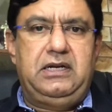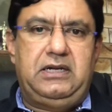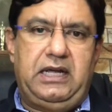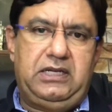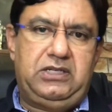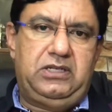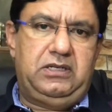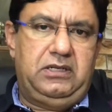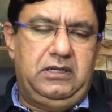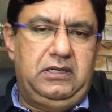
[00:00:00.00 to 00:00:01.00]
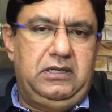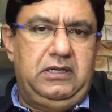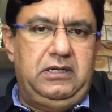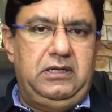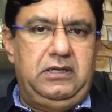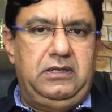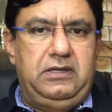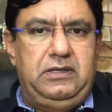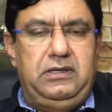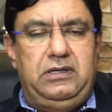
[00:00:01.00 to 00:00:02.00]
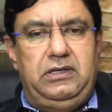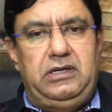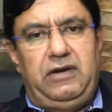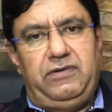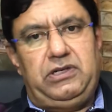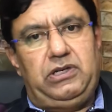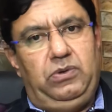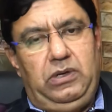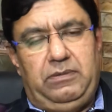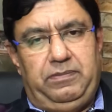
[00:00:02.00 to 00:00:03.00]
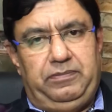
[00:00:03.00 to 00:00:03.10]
traction diverticulum.